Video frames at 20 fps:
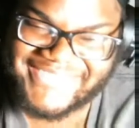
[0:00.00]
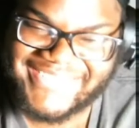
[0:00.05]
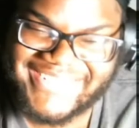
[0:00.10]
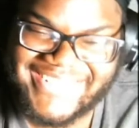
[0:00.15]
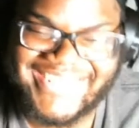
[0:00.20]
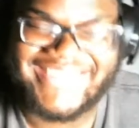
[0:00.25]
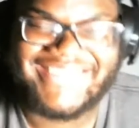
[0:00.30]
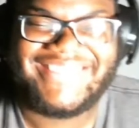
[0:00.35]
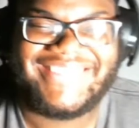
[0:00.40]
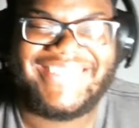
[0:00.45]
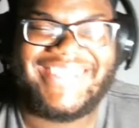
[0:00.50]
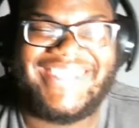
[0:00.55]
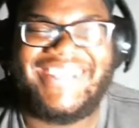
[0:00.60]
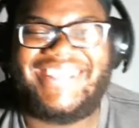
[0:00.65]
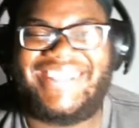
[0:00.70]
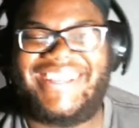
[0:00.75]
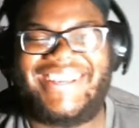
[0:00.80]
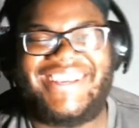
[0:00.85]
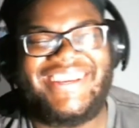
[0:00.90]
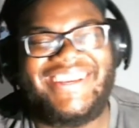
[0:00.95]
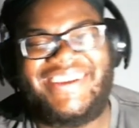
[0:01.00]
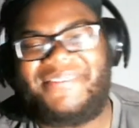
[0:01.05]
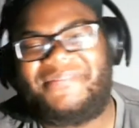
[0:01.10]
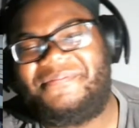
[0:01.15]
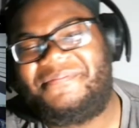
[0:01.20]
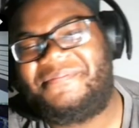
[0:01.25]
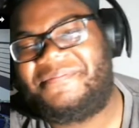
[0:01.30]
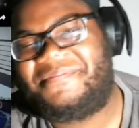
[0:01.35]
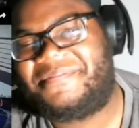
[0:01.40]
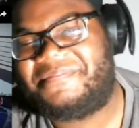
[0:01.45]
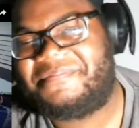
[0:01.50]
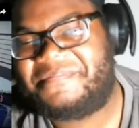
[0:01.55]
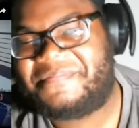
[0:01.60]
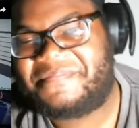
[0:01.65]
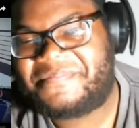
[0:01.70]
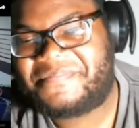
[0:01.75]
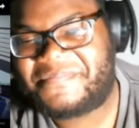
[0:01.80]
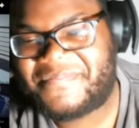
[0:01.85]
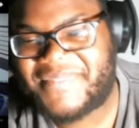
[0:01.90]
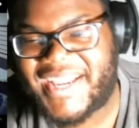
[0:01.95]
You know what I'm mean? Like,
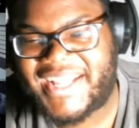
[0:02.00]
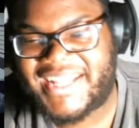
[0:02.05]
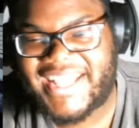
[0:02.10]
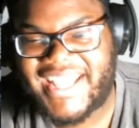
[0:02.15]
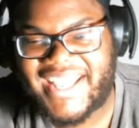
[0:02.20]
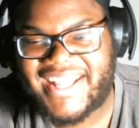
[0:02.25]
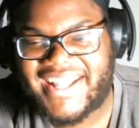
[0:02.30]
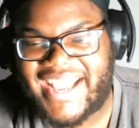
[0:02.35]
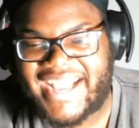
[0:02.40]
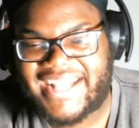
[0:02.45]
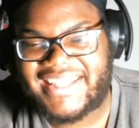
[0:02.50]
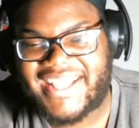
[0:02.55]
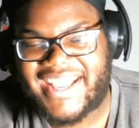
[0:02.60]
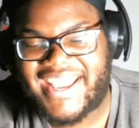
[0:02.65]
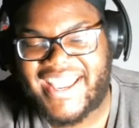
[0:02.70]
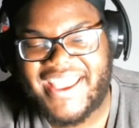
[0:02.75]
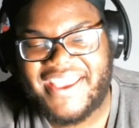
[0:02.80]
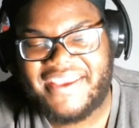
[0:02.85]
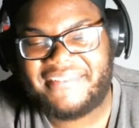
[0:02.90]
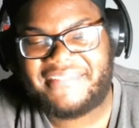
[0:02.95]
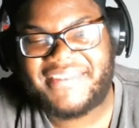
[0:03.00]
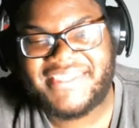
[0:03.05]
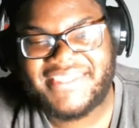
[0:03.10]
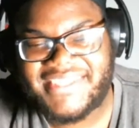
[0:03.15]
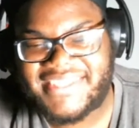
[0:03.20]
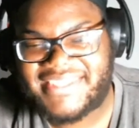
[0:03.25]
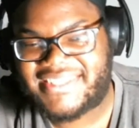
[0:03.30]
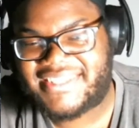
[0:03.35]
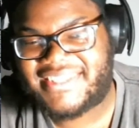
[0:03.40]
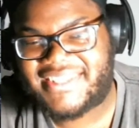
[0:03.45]
like that, like that emphasis.